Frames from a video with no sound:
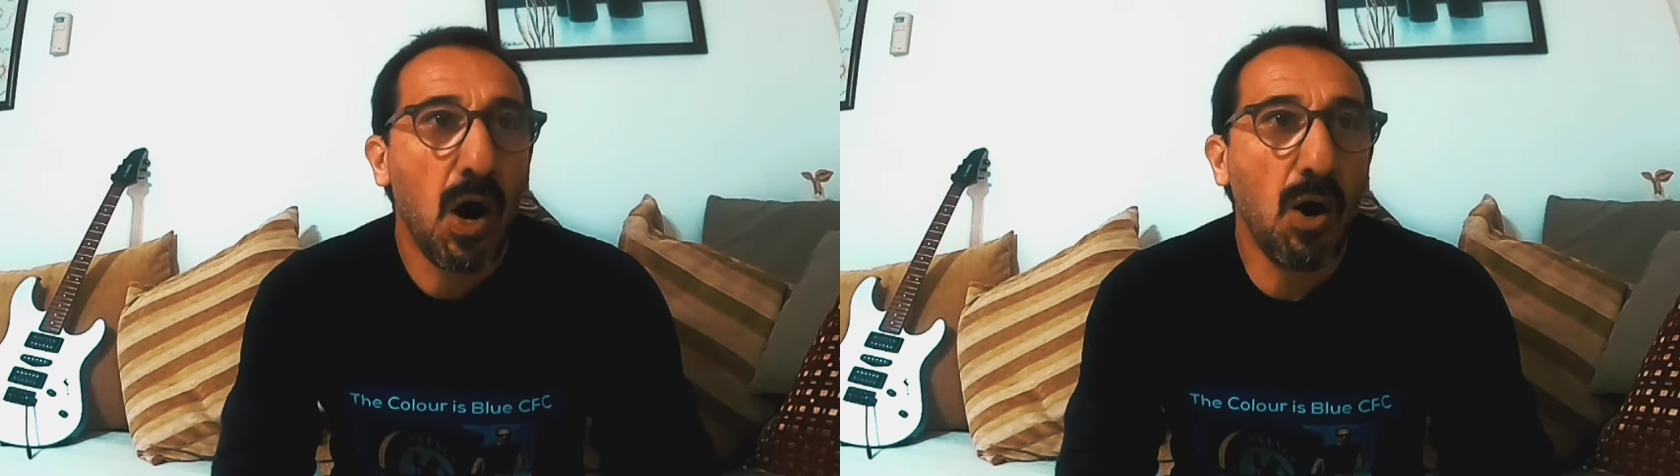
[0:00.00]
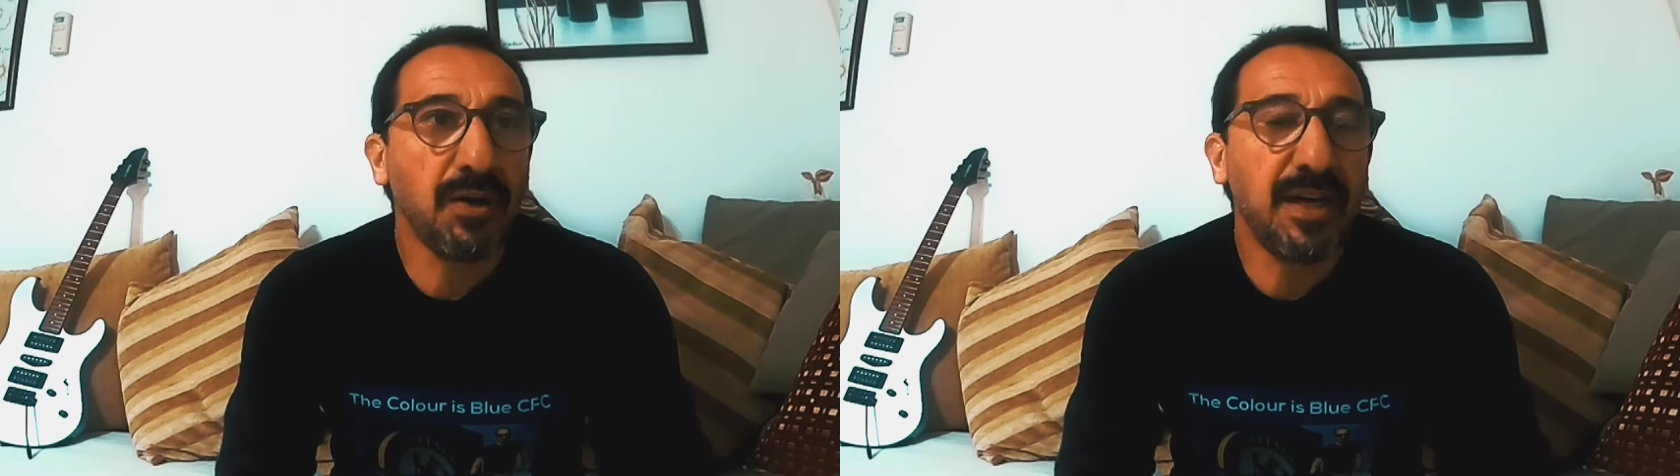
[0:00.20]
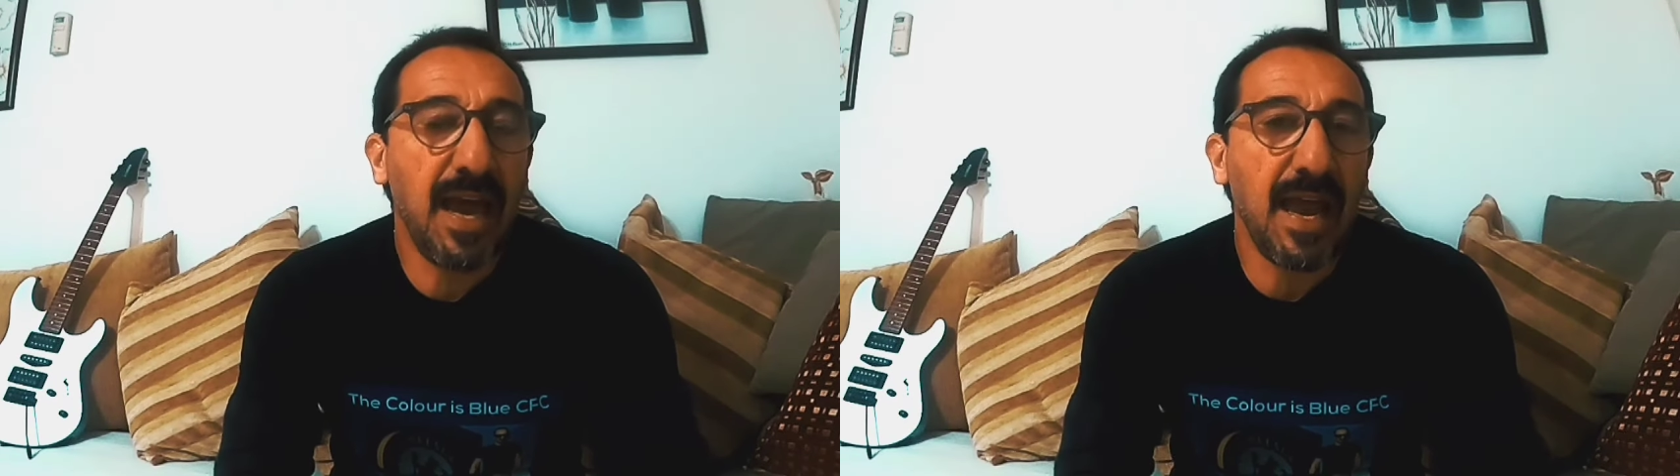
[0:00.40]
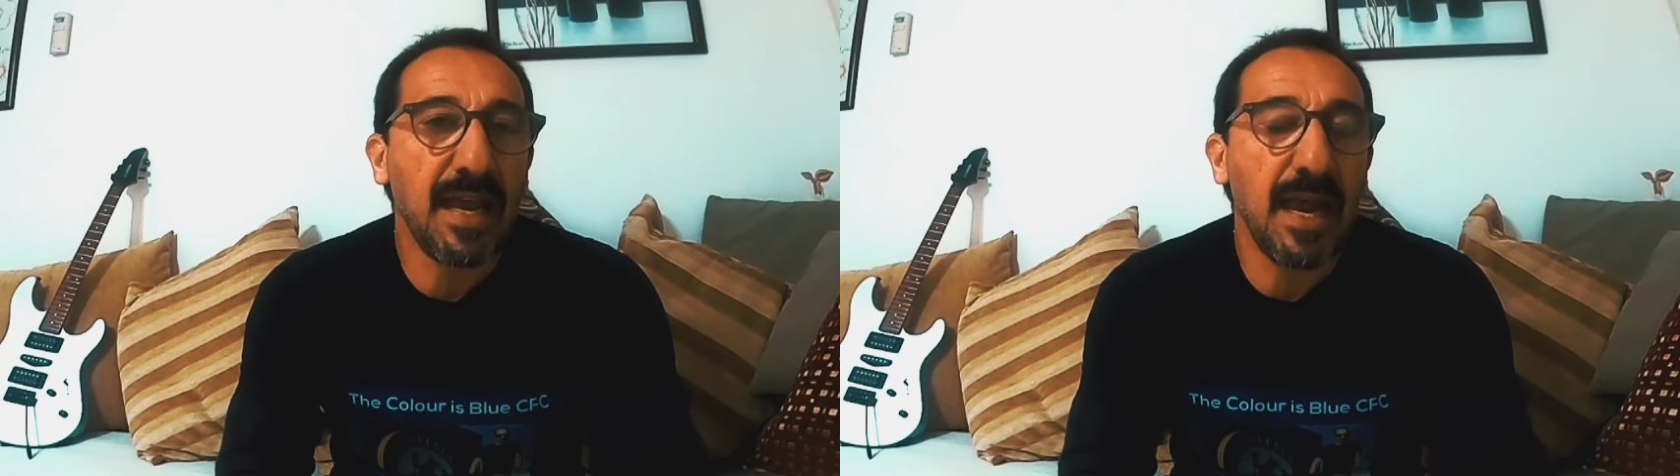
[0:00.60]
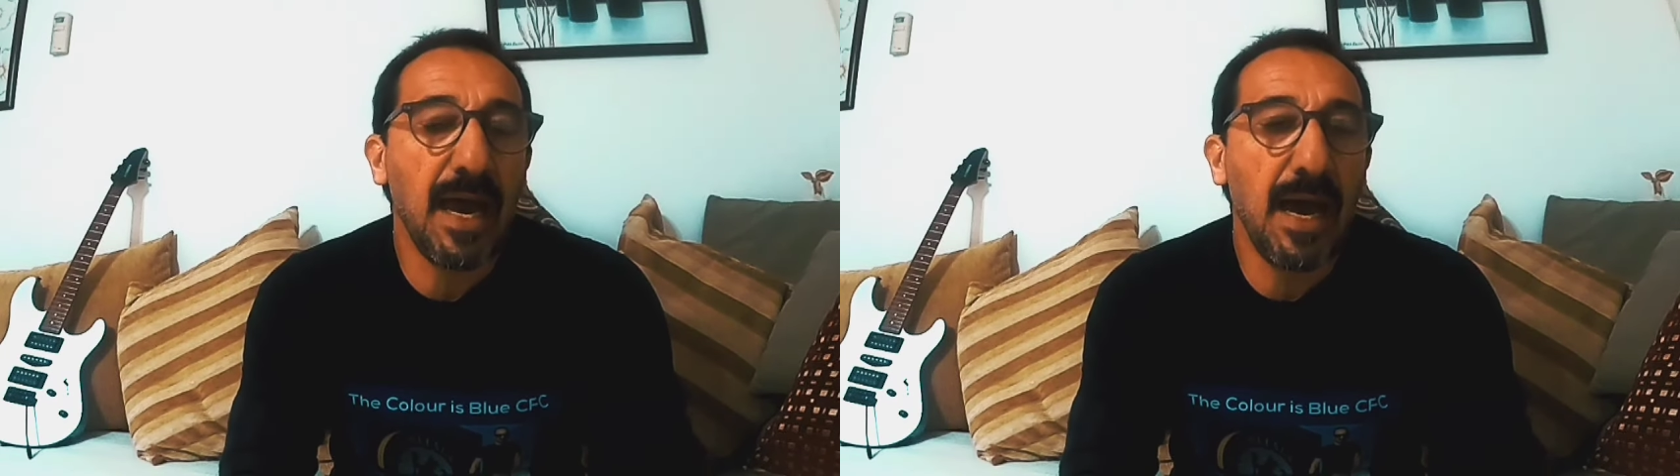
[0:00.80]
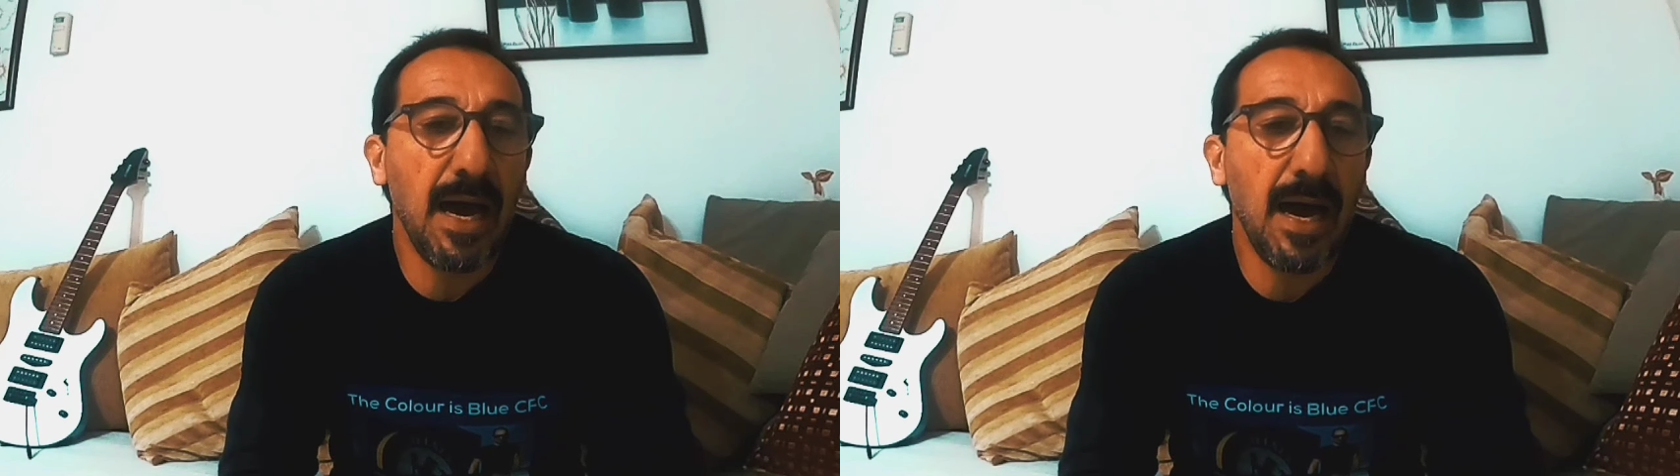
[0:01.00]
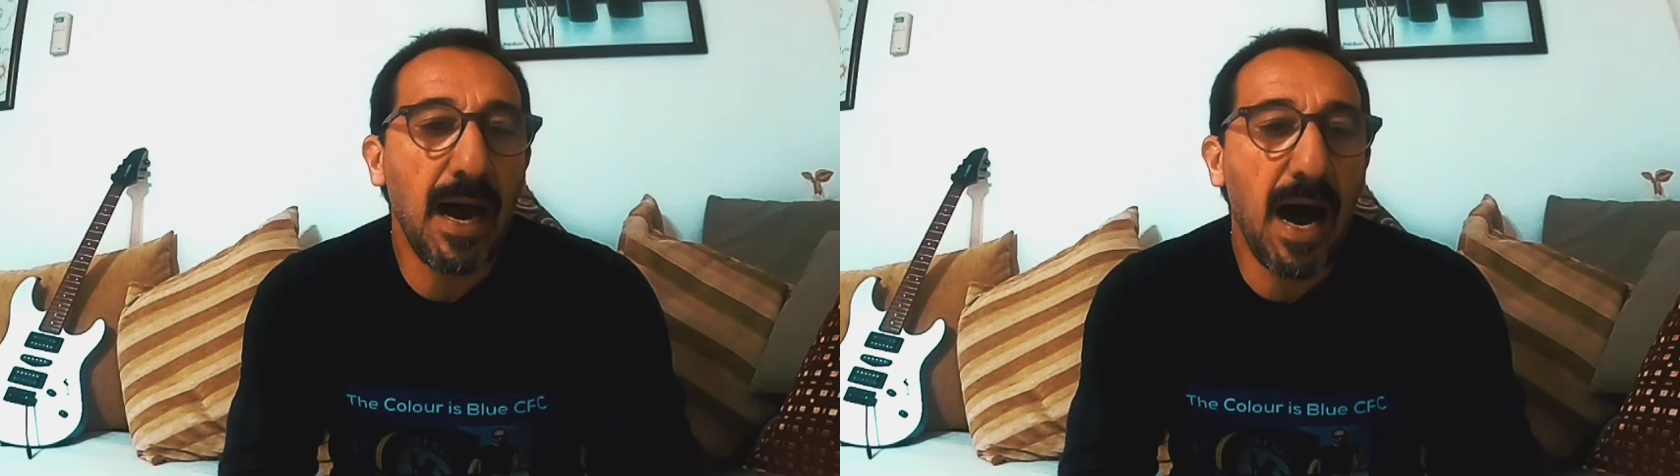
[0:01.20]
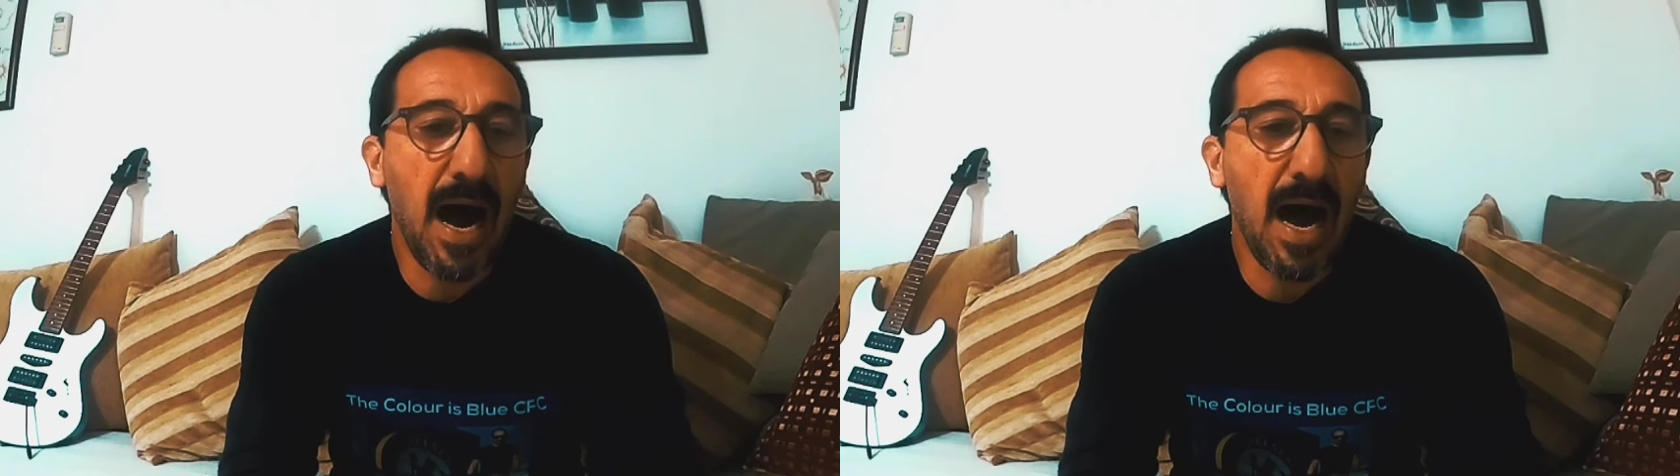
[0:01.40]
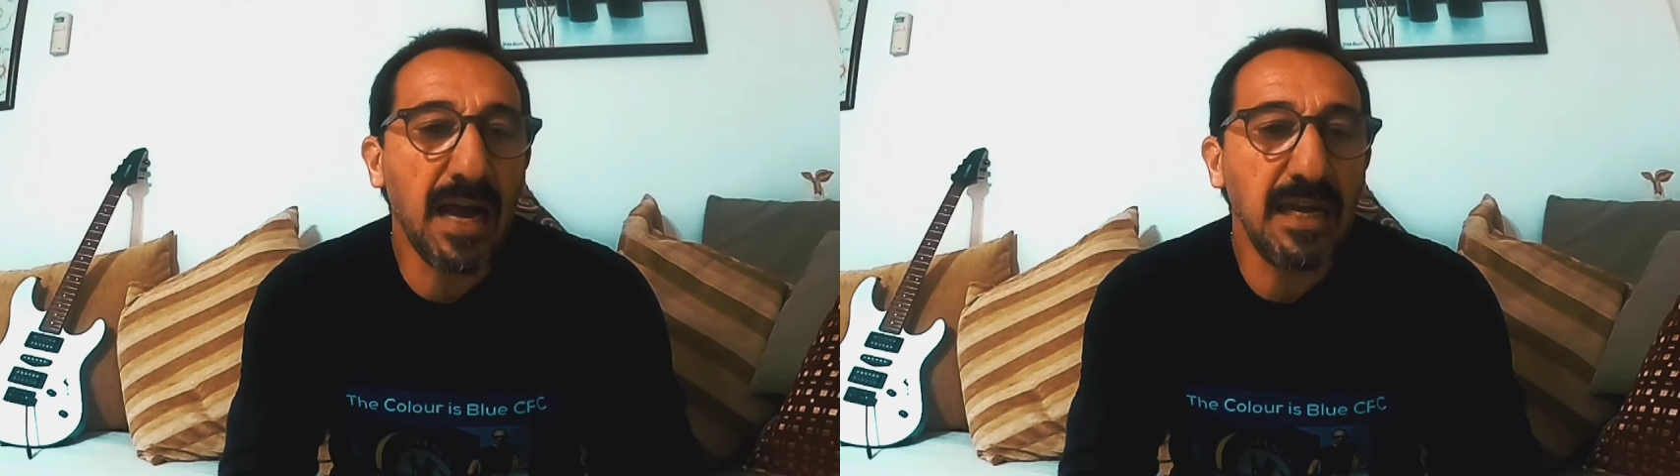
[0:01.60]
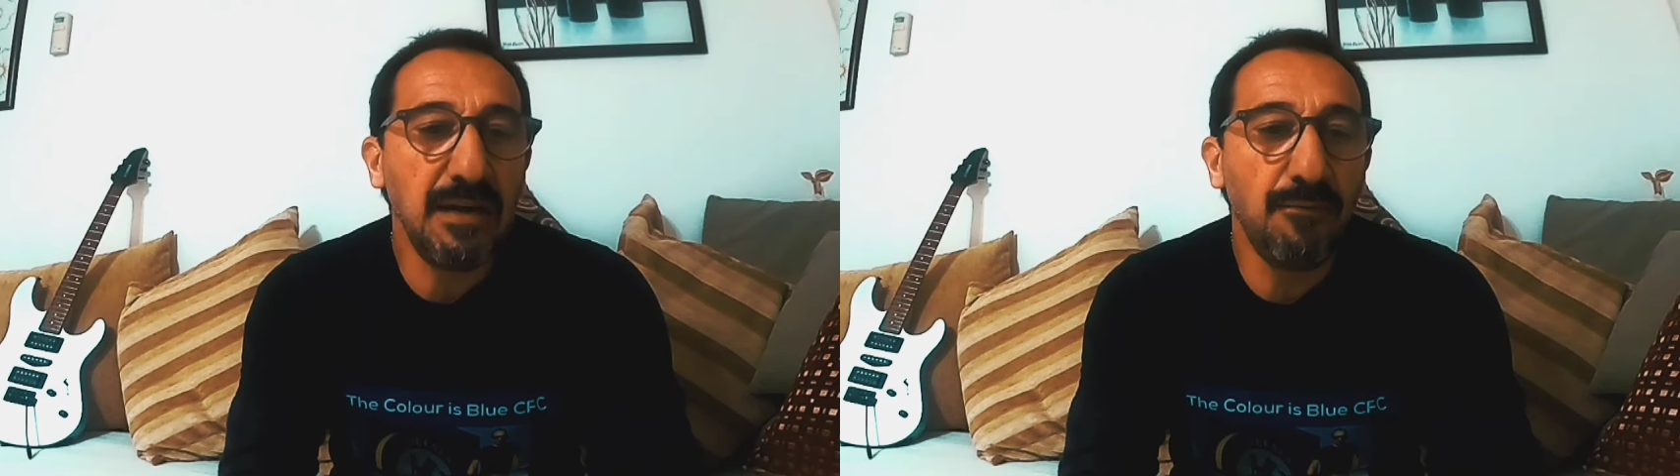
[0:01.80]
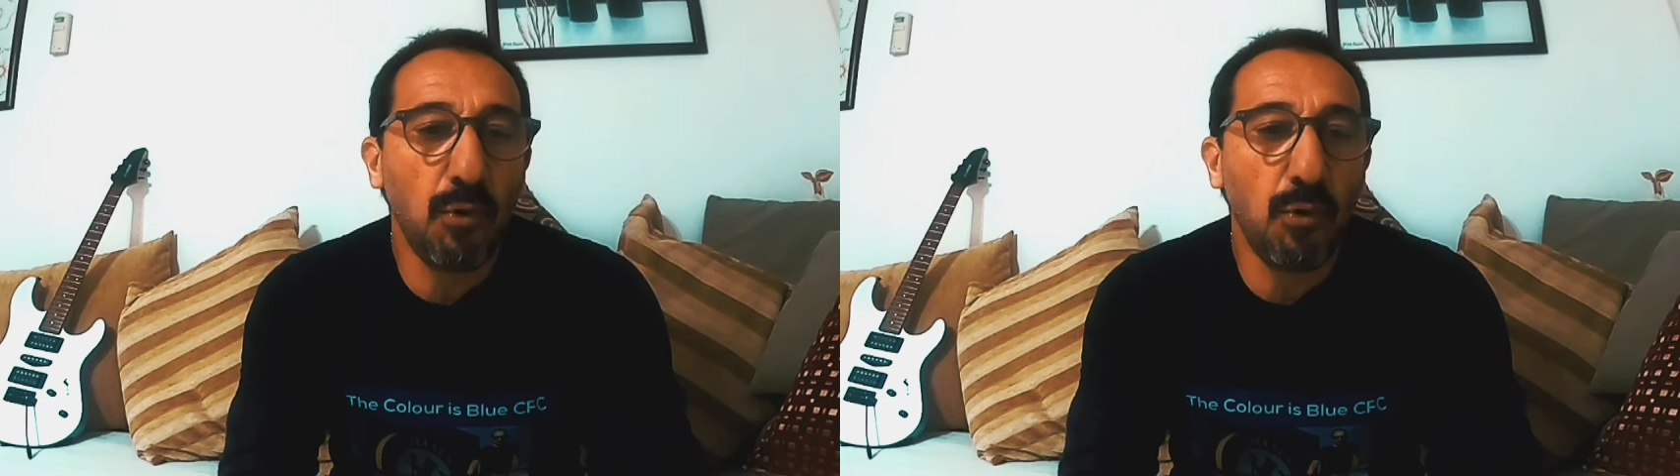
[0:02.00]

Okay, I